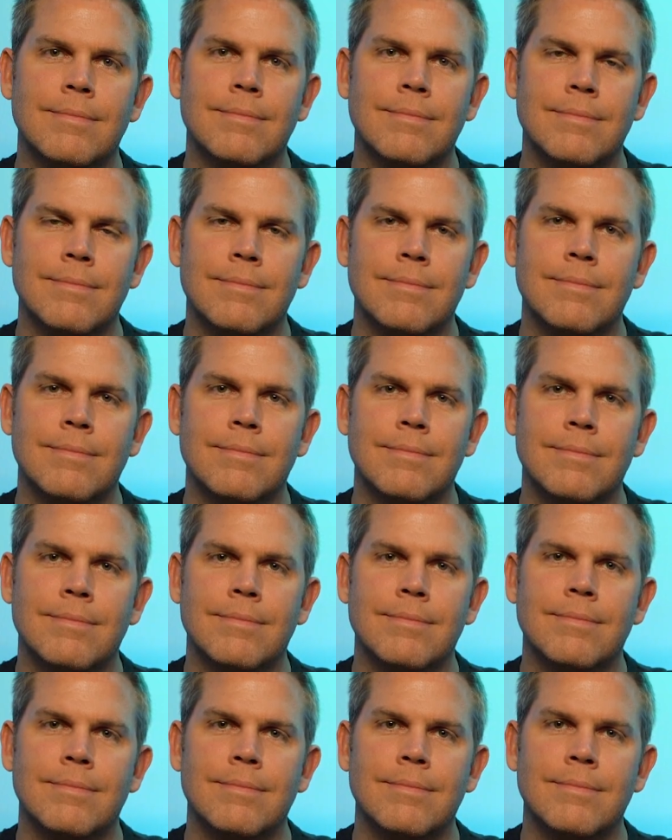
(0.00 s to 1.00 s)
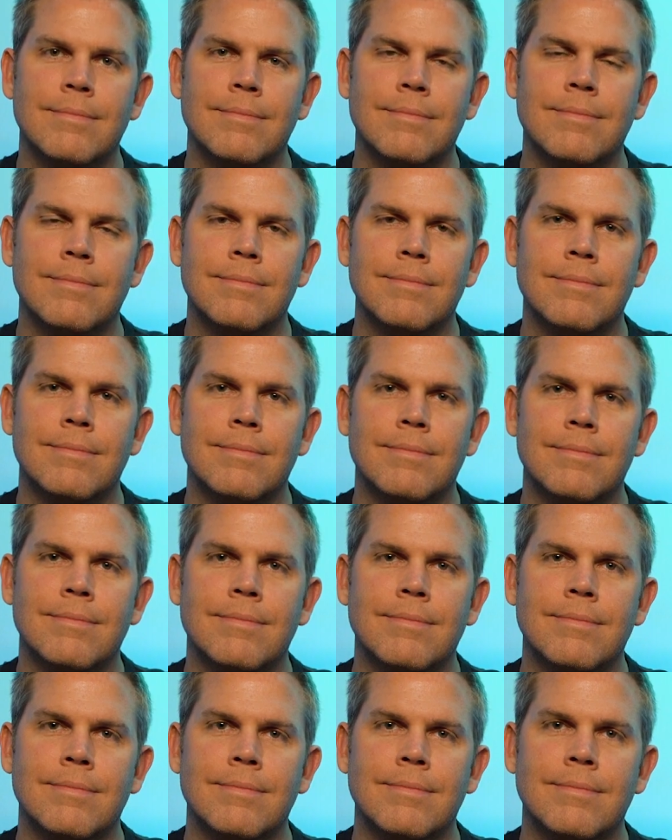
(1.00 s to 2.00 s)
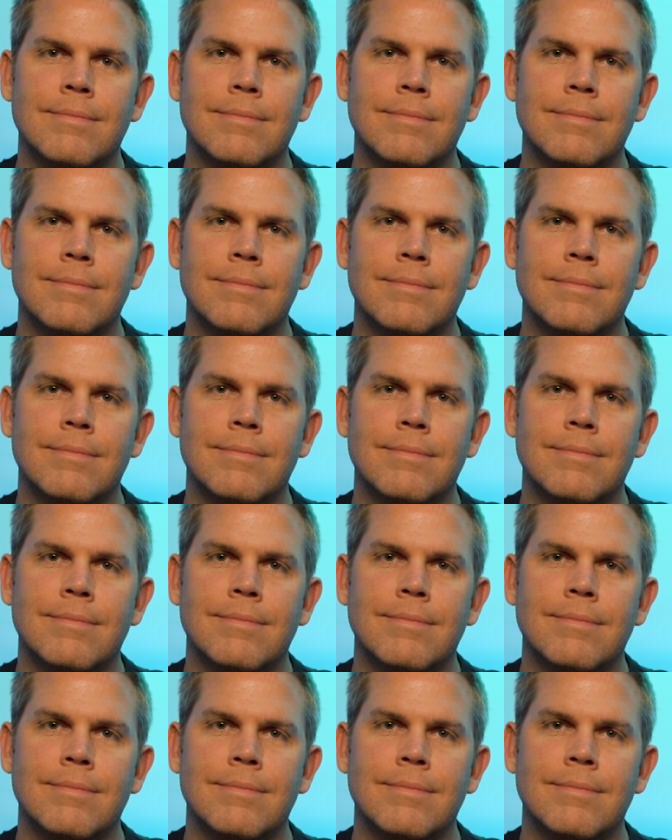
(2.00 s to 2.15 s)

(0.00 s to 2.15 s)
This person isn't speaking.